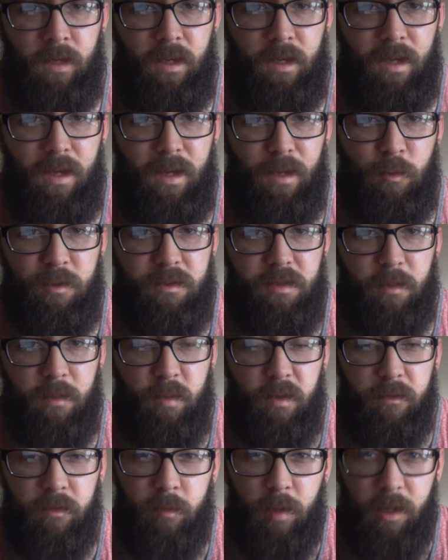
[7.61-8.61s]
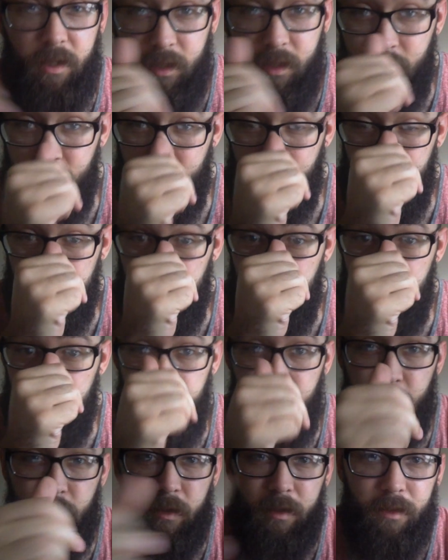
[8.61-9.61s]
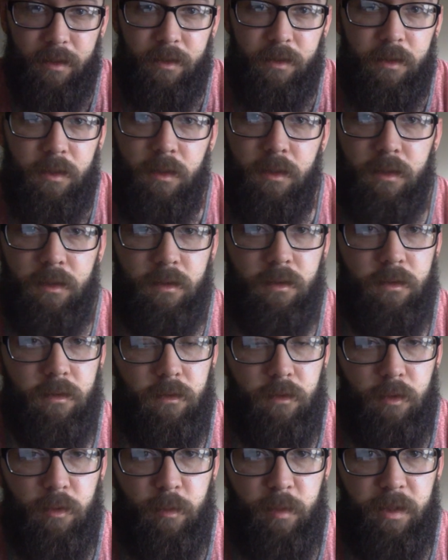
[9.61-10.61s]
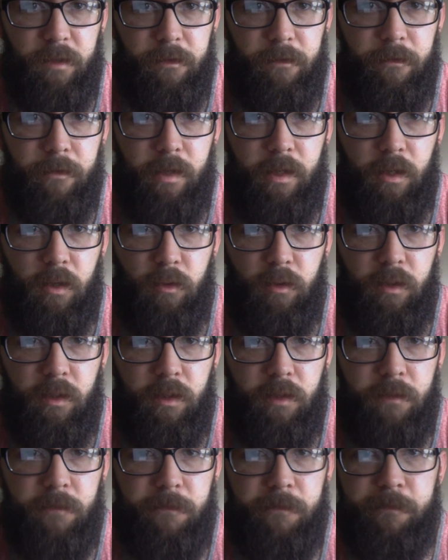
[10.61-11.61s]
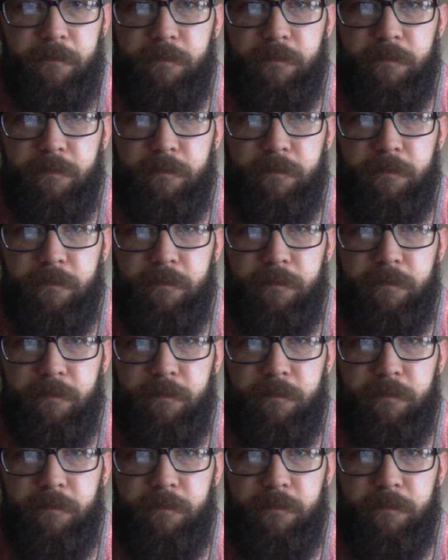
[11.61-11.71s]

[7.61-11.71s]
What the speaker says: Hey, what's up, everybody? I'm gonna do a little bit of a video here.